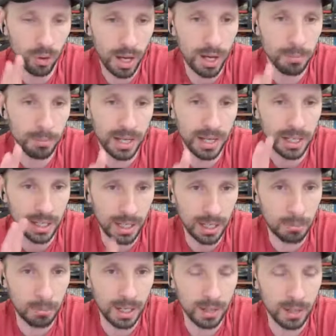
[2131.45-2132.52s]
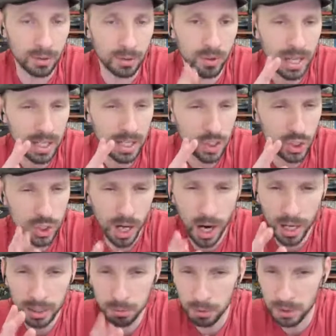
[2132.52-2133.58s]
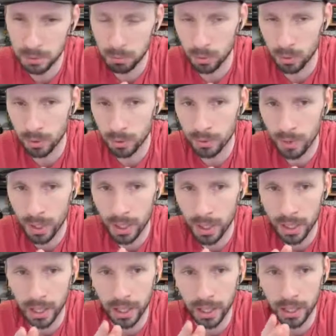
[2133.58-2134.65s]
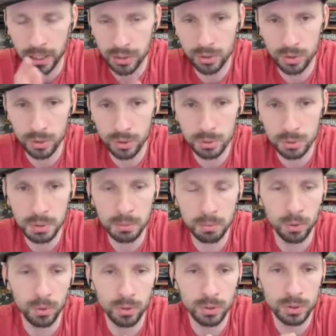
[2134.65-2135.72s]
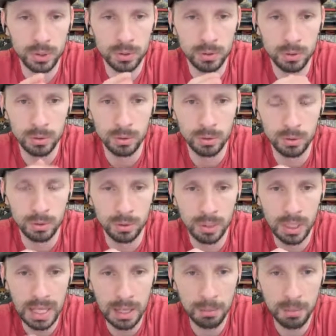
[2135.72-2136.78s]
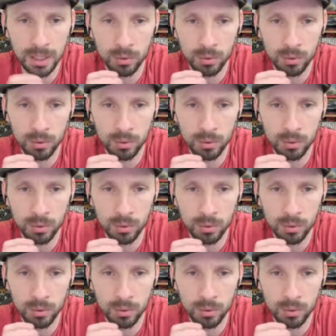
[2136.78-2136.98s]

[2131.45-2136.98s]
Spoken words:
Kombat came out, that shocked people and introduced people to gaming